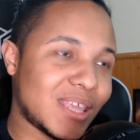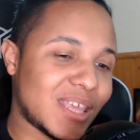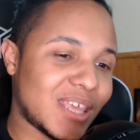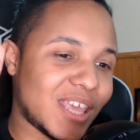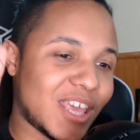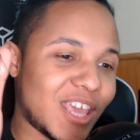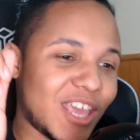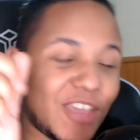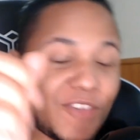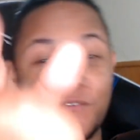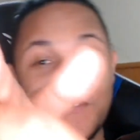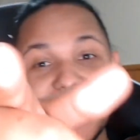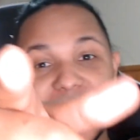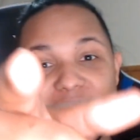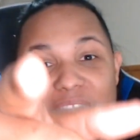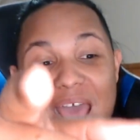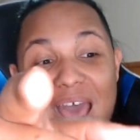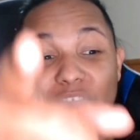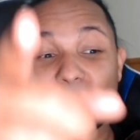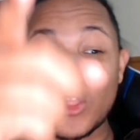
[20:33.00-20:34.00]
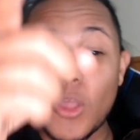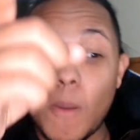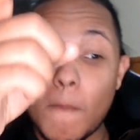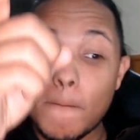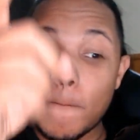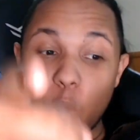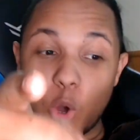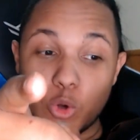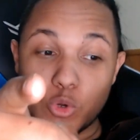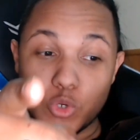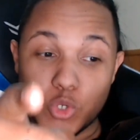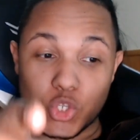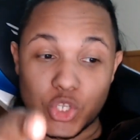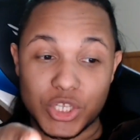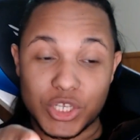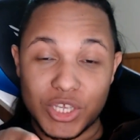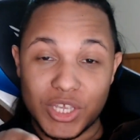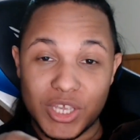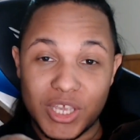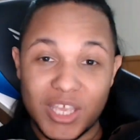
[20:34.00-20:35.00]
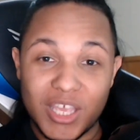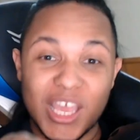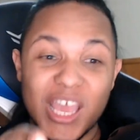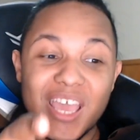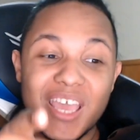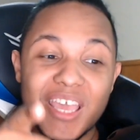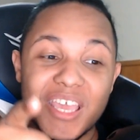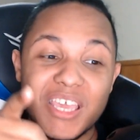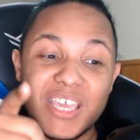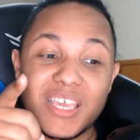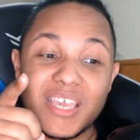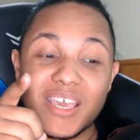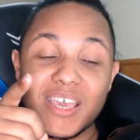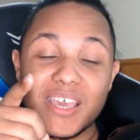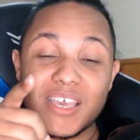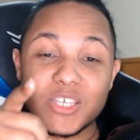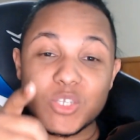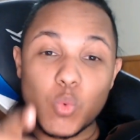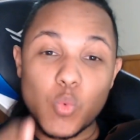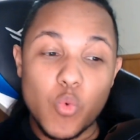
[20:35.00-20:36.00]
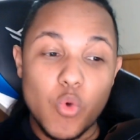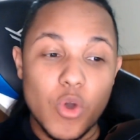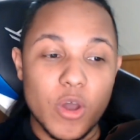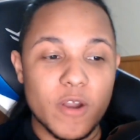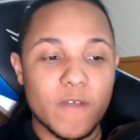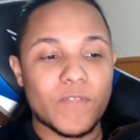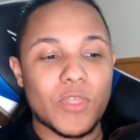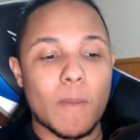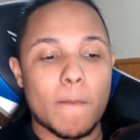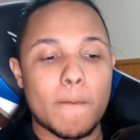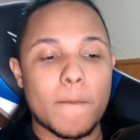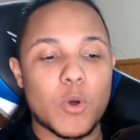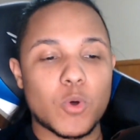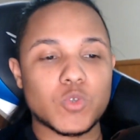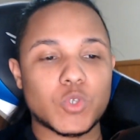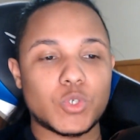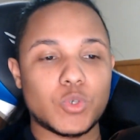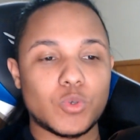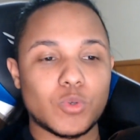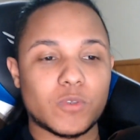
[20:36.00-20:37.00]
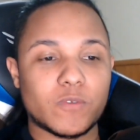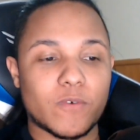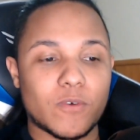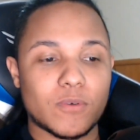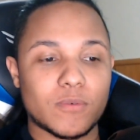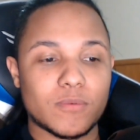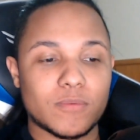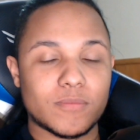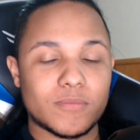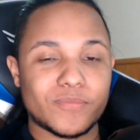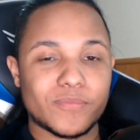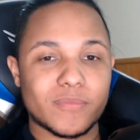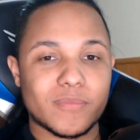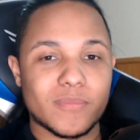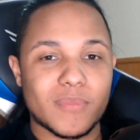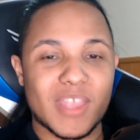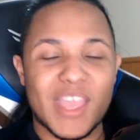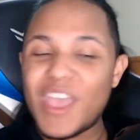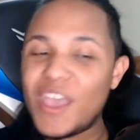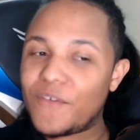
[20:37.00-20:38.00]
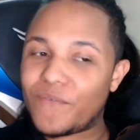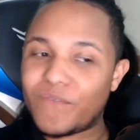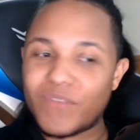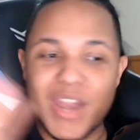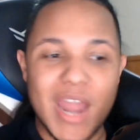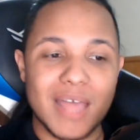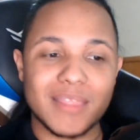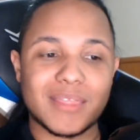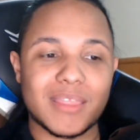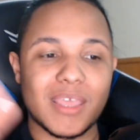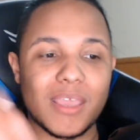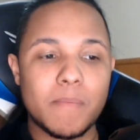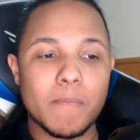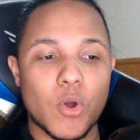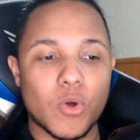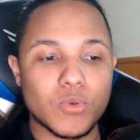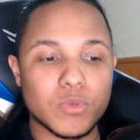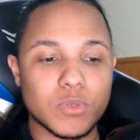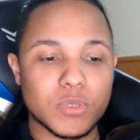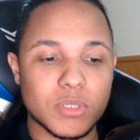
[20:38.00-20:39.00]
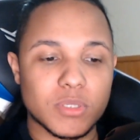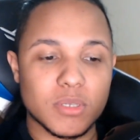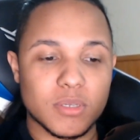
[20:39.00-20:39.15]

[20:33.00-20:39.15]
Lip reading: if not the most, he is one of the most useful, if not the most.